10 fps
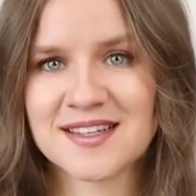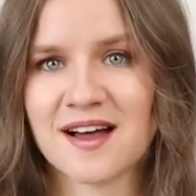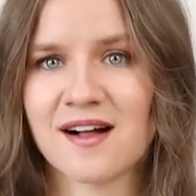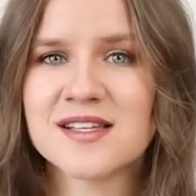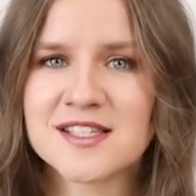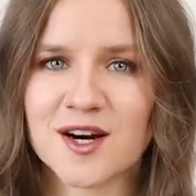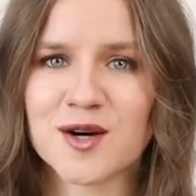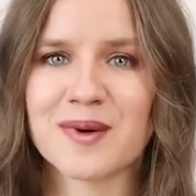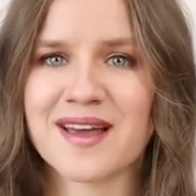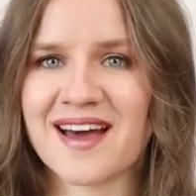I'll start
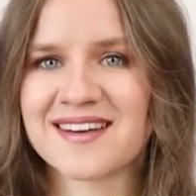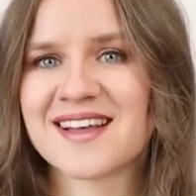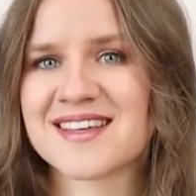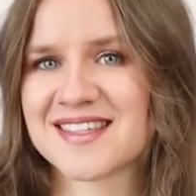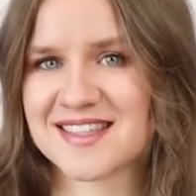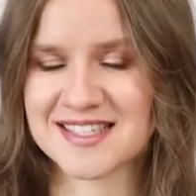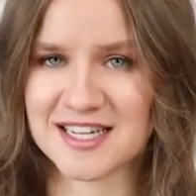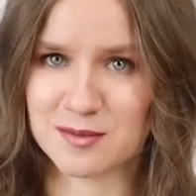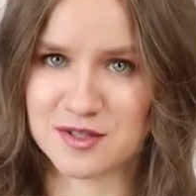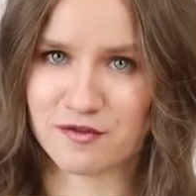by analyzing the
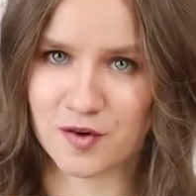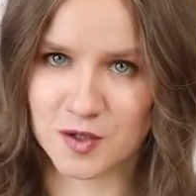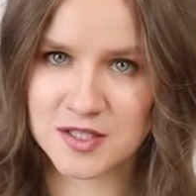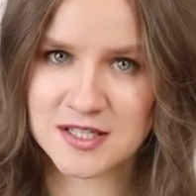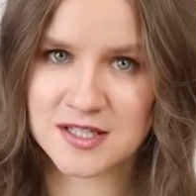statements first.